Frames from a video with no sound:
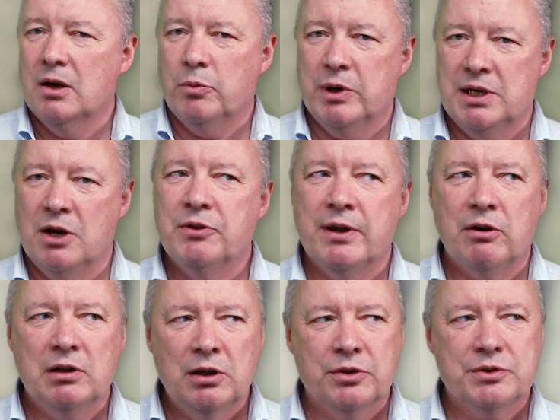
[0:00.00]
We know there
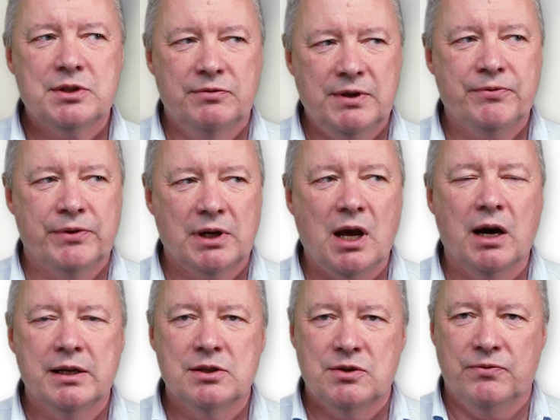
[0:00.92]
are lots of different
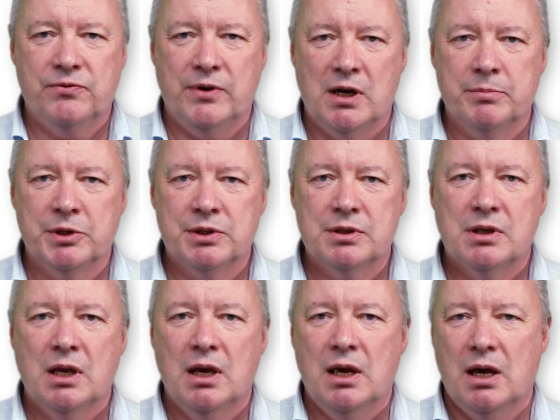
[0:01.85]
kinds of farmers,
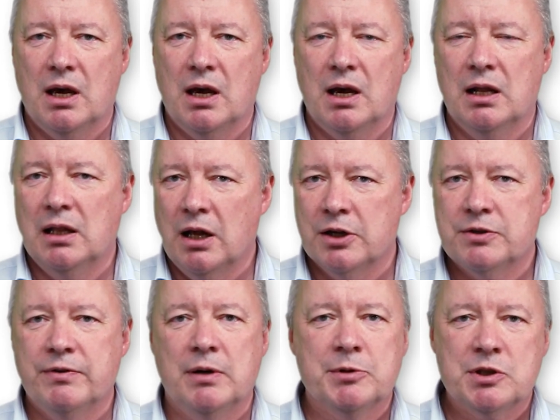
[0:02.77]

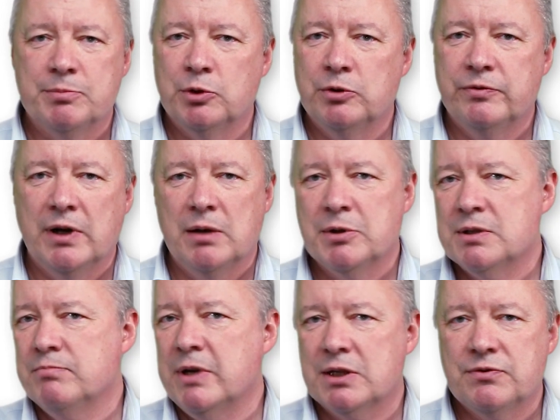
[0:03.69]
large farmers, small
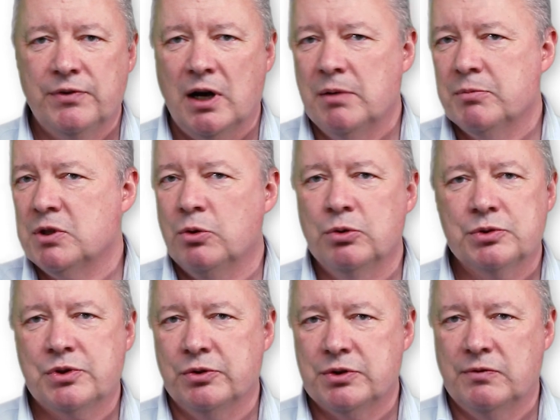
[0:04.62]
farmers, mixed farms, all
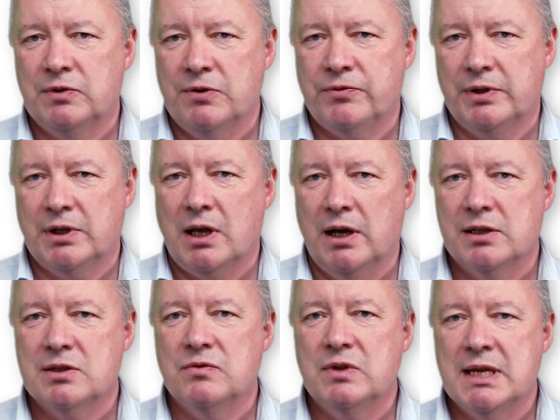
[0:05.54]
sorts of different
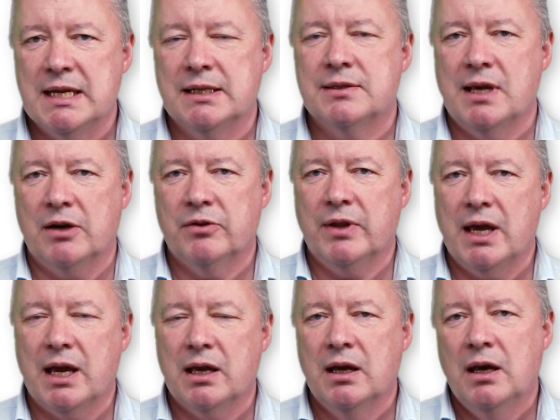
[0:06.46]
kinds of needs out
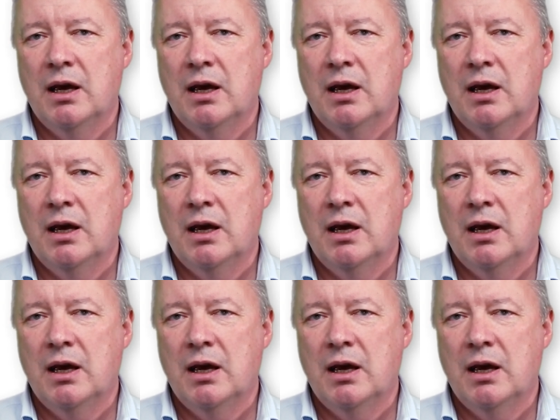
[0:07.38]
there.